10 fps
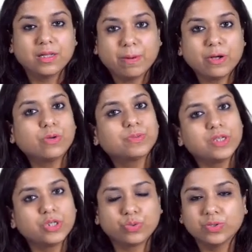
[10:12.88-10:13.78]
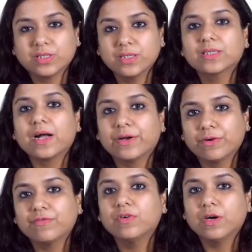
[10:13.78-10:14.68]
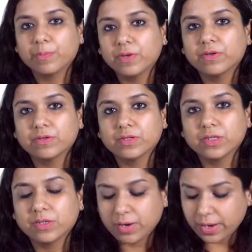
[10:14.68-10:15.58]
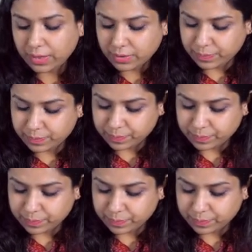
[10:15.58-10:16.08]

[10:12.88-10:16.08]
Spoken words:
The biopsy shows this kind of a appearance, right?